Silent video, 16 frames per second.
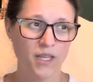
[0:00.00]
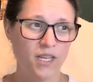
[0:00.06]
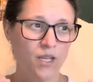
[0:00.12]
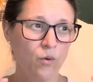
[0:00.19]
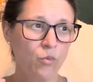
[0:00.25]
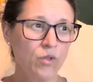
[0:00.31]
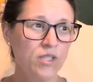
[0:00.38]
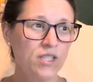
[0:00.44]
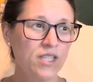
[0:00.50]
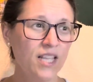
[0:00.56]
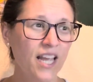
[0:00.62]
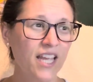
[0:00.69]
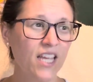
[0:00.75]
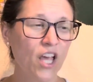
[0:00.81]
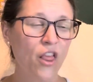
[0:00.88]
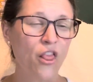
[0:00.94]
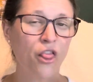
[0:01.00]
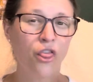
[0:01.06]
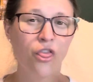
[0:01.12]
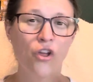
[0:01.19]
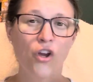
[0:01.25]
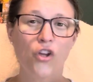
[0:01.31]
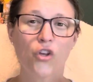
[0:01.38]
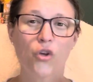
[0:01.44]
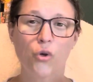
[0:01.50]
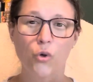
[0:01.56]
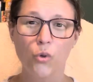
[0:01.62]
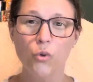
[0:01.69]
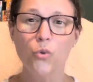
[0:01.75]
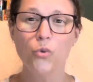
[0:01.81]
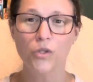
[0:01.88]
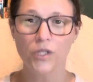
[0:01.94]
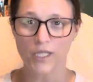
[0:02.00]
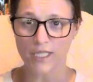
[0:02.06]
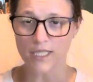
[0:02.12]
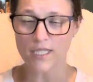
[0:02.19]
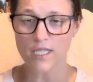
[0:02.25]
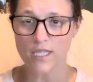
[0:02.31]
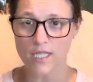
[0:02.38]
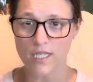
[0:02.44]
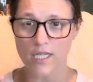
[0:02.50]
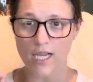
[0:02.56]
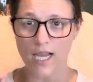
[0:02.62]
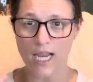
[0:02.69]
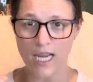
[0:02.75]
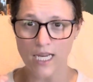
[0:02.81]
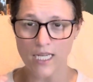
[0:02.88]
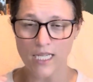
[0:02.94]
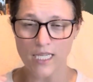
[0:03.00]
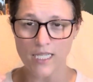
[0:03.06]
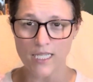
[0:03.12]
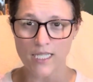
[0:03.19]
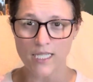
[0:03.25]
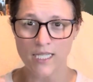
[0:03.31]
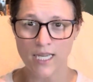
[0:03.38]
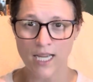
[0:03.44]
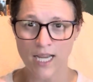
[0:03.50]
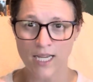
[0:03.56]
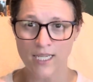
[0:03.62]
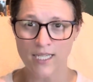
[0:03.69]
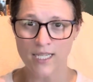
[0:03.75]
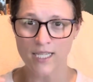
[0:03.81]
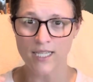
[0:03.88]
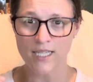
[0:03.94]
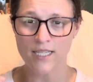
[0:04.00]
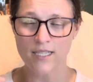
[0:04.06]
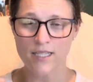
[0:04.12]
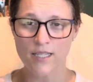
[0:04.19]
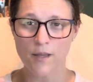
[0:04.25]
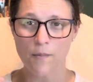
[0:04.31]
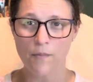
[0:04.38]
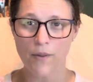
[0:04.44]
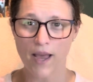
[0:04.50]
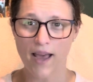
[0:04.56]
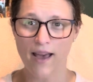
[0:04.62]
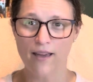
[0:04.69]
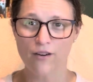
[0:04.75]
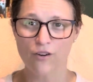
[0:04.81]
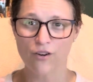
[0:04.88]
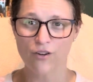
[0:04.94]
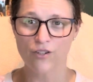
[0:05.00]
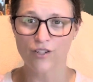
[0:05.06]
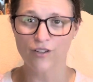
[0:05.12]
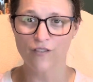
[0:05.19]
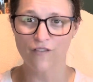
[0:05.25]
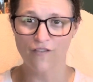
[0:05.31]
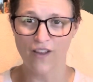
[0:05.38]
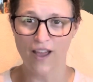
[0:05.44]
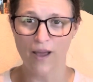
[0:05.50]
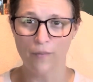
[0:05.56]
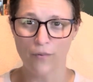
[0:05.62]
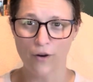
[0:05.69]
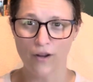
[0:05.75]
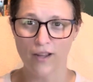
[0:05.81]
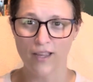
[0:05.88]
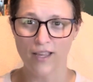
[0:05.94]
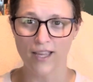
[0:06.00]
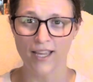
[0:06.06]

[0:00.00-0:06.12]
and it was like the coolest 80s, 90s patterned fabric.